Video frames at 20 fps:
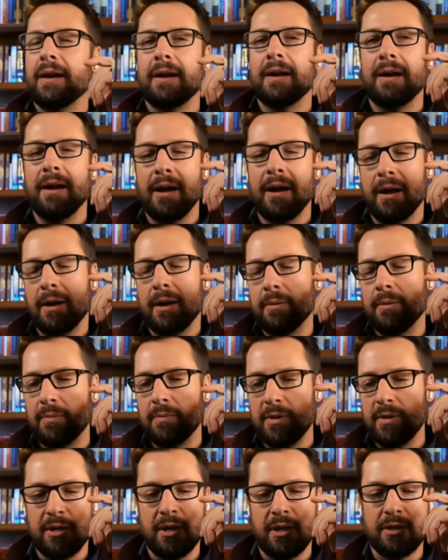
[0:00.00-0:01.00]
Um,
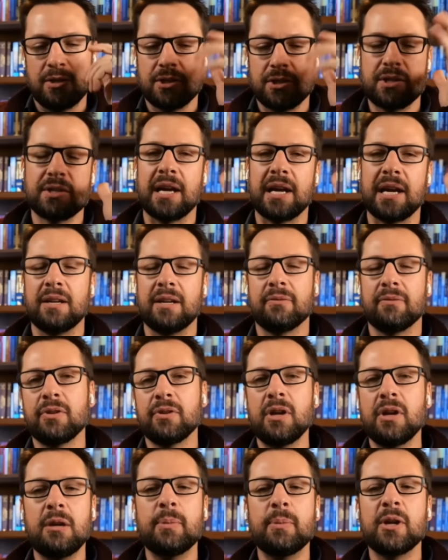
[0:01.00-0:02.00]
just a side note, for
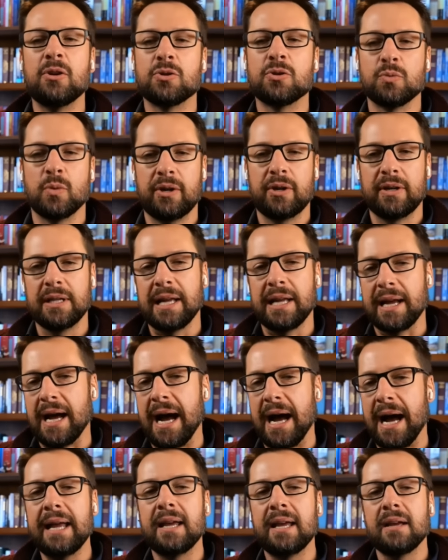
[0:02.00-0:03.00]
anybody who's wondering, like,
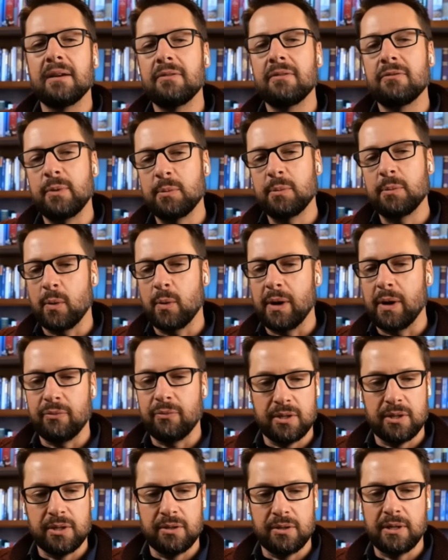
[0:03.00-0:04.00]
I give, me and my wife,
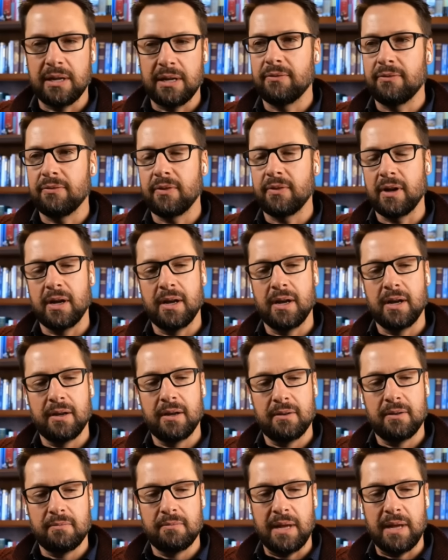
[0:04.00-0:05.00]
we do give,
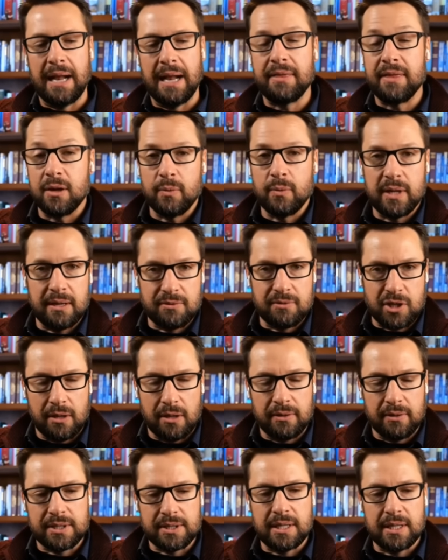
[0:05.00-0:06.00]
um, and I think we give
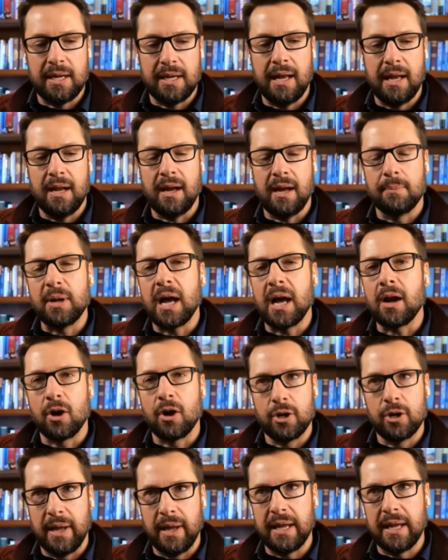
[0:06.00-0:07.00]
generously. I'm not
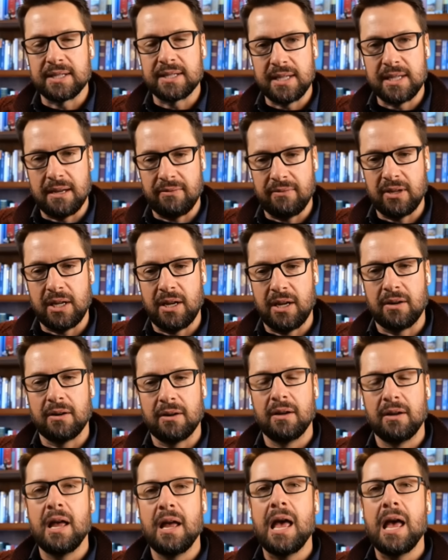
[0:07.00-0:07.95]
arguing against giving here.